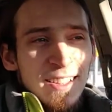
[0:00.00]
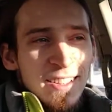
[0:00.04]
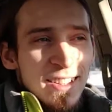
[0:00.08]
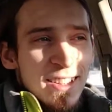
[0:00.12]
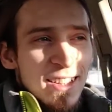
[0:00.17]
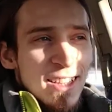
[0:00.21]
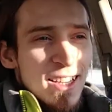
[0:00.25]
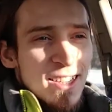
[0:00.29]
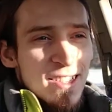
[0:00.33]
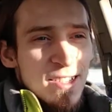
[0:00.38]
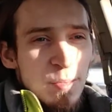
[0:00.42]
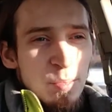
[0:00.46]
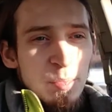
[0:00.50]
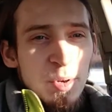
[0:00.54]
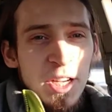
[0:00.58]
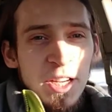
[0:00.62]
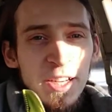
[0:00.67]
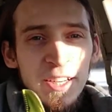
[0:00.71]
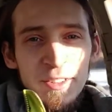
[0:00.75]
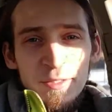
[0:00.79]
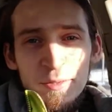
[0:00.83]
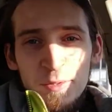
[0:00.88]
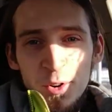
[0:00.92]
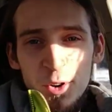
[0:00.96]
that's a
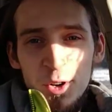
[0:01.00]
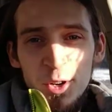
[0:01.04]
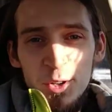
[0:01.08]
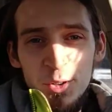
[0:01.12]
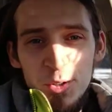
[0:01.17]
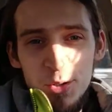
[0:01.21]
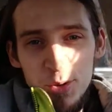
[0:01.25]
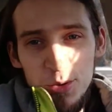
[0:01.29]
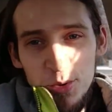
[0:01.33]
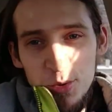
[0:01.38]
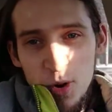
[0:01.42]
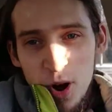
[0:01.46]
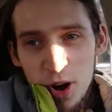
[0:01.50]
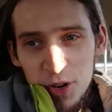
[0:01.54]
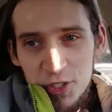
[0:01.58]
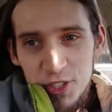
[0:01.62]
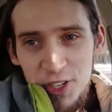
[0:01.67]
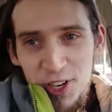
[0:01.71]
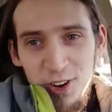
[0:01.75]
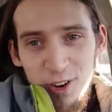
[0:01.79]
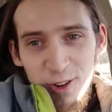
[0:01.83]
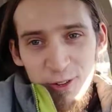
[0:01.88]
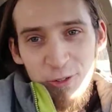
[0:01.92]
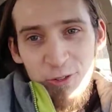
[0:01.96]
beacon for you to watch the
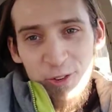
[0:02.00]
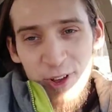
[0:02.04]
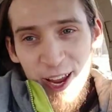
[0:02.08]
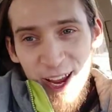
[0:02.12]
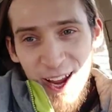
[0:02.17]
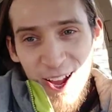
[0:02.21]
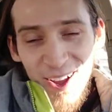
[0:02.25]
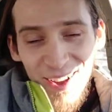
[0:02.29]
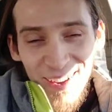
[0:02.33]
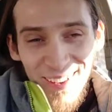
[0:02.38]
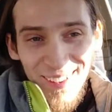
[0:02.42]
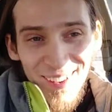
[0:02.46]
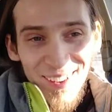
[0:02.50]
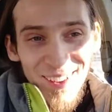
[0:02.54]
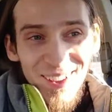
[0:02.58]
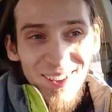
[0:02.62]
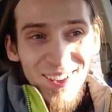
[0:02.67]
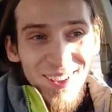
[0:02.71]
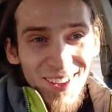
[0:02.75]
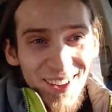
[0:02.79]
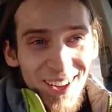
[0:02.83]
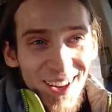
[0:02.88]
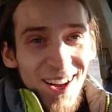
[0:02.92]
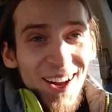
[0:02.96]
whole thing.
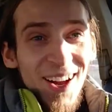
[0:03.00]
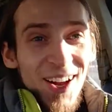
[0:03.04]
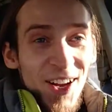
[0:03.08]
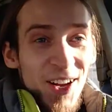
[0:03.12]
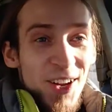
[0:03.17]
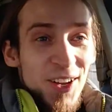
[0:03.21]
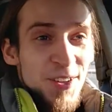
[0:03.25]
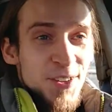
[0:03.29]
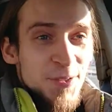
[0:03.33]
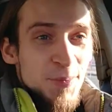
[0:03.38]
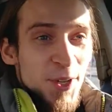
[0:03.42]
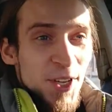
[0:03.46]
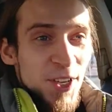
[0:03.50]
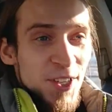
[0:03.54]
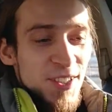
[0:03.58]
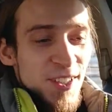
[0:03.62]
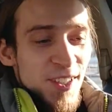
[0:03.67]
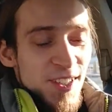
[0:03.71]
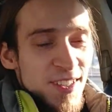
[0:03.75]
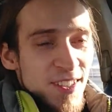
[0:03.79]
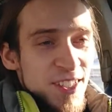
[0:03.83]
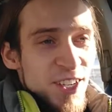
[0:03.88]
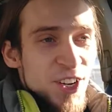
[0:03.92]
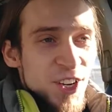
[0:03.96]
It's because the
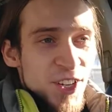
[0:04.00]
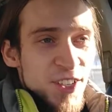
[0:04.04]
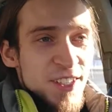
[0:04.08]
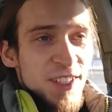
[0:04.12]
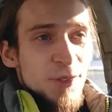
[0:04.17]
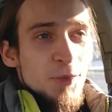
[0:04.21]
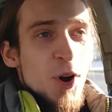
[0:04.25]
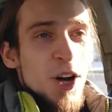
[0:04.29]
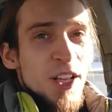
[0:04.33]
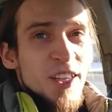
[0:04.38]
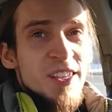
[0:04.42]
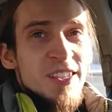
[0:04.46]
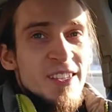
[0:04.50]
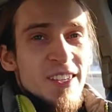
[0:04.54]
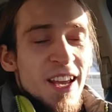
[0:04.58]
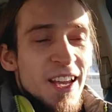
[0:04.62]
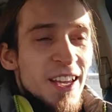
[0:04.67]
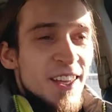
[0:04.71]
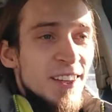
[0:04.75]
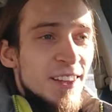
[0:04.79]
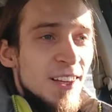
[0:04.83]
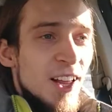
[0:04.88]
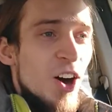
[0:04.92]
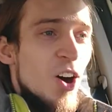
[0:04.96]
scene is 1
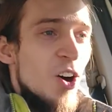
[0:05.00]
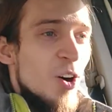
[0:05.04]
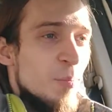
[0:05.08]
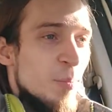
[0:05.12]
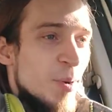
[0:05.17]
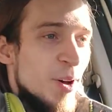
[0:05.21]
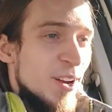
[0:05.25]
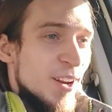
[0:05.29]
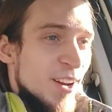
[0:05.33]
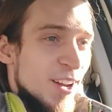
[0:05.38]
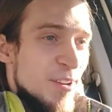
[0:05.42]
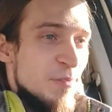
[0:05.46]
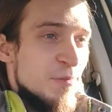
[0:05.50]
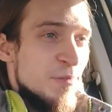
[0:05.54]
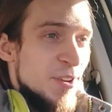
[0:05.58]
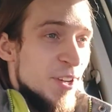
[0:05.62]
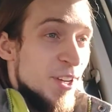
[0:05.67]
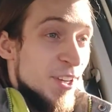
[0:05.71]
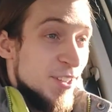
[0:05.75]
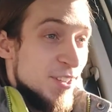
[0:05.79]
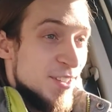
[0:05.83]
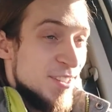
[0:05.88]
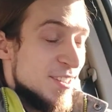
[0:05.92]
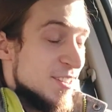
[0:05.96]
second long, but I
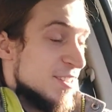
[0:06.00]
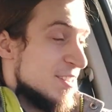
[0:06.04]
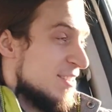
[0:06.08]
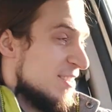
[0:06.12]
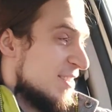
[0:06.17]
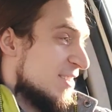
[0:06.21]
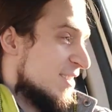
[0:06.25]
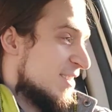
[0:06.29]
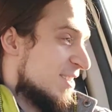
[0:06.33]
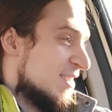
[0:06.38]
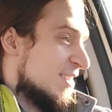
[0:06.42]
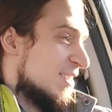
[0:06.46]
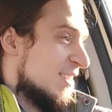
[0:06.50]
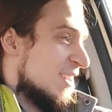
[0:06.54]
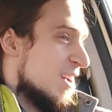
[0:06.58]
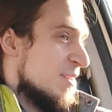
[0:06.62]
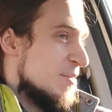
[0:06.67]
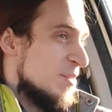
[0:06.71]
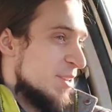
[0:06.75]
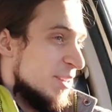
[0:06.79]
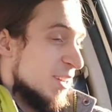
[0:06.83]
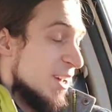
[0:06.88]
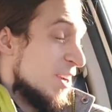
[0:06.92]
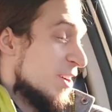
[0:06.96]
think it's, I
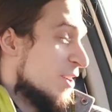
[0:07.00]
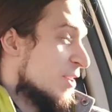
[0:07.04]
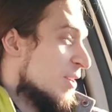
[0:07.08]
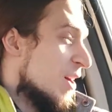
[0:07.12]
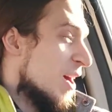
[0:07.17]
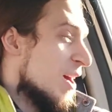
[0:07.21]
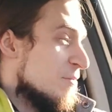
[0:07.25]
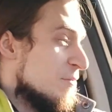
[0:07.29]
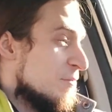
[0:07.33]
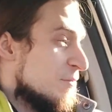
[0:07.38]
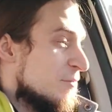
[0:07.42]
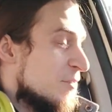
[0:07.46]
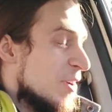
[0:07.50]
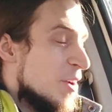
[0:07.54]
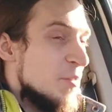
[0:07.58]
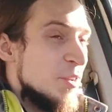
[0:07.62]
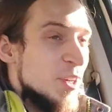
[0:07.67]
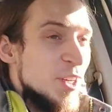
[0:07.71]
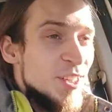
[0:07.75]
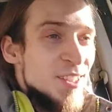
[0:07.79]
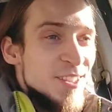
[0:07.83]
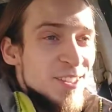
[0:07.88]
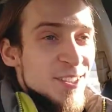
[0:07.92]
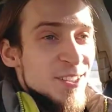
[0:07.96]
mean, I don't know, I
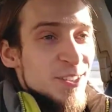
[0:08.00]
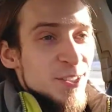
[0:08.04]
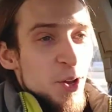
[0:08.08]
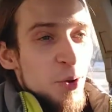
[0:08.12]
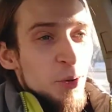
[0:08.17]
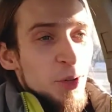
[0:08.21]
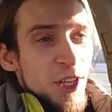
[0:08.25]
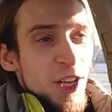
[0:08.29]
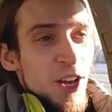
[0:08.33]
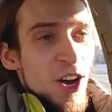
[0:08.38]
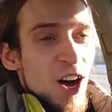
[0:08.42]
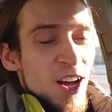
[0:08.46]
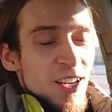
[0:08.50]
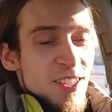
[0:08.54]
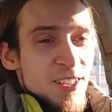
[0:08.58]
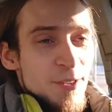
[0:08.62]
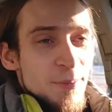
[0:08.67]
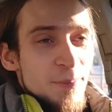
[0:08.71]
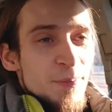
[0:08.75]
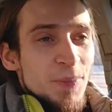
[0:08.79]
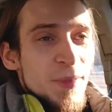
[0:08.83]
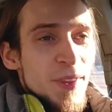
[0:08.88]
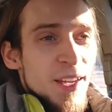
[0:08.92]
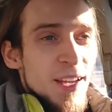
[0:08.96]
think it's totally
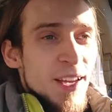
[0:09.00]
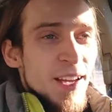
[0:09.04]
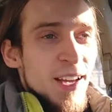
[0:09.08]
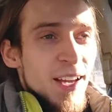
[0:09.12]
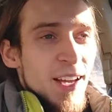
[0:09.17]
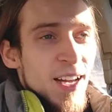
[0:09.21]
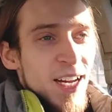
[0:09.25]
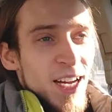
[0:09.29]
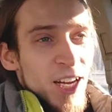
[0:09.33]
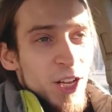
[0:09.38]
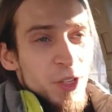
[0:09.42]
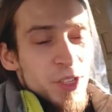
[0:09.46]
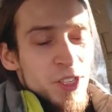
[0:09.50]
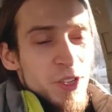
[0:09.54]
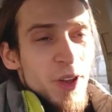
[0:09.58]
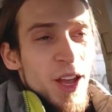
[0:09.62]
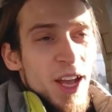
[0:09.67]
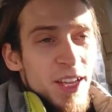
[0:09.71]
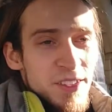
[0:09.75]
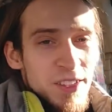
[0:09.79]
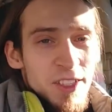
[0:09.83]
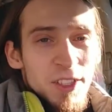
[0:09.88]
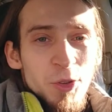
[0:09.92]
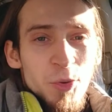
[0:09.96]
awesome. I also
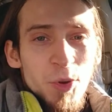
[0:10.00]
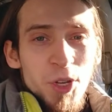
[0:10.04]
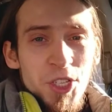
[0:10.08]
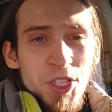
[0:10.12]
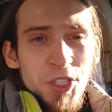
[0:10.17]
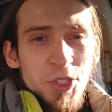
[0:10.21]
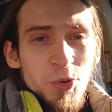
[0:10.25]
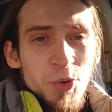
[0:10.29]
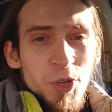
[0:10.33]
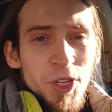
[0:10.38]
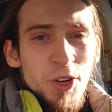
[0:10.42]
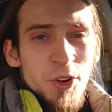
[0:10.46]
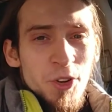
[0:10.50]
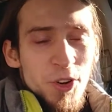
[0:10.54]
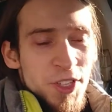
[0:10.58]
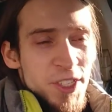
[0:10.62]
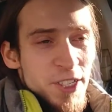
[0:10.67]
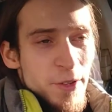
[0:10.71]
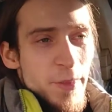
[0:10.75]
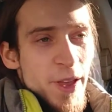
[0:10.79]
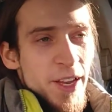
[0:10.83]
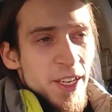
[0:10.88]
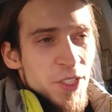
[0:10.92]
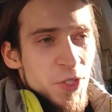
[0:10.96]
asked Luigi to record
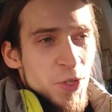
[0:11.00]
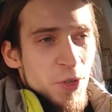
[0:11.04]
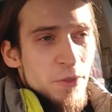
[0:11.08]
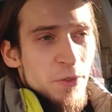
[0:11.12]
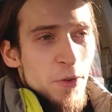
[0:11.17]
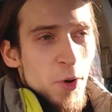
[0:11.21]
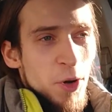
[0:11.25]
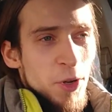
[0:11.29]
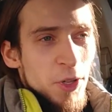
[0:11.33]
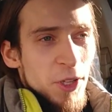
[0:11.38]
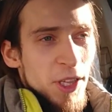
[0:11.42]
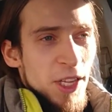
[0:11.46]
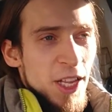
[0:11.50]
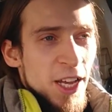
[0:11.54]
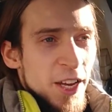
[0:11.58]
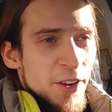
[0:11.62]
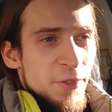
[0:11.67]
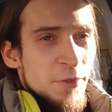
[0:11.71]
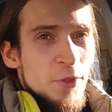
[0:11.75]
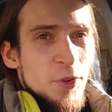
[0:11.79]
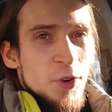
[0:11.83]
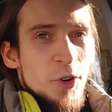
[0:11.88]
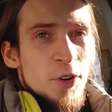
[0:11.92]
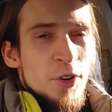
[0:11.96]
some extra vocal line
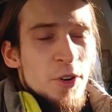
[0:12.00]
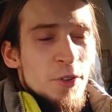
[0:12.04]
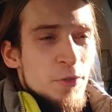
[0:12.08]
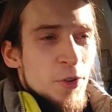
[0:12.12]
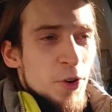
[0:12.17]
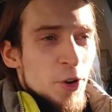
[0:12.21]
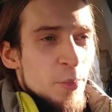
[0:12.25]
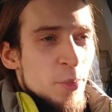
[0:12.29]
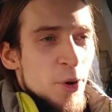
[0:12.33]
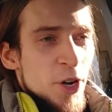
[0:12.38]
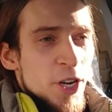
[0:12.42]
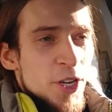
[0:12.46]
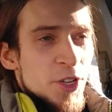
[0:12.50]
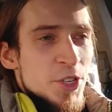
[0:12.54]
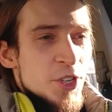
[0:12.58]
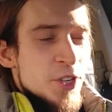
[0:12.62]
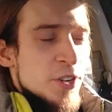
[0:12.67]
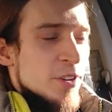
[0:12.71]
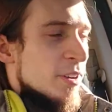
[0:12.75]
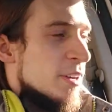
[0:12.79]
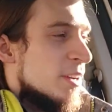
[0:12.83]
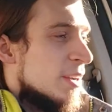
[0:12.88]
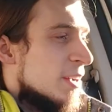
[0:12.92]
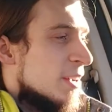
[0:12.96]
for the punch
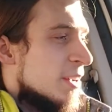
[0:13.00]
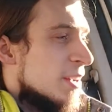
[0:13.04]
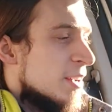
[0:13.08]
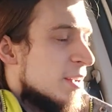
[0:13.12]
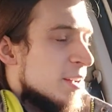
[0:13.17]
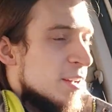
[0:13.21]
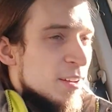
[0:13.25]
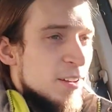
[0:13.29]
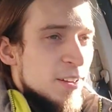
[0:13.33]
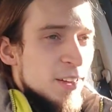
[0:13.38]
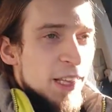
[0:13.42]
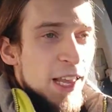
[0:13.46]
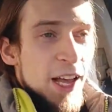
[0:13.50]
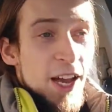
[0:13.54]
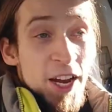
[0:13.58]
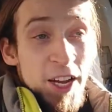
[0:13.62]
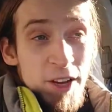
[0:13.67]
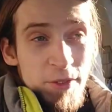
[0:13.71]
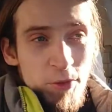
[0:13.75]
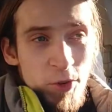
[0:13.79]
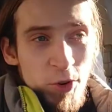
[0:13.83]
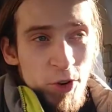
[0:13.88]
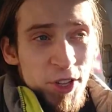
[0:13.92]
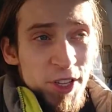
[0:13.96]
line
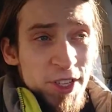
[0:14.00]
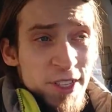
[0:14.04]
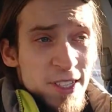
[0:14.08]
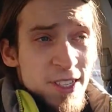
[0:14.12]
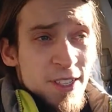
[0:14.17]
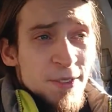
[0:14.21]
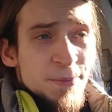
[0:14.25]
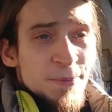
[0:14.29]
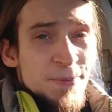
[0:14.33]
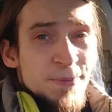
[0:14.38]
for this,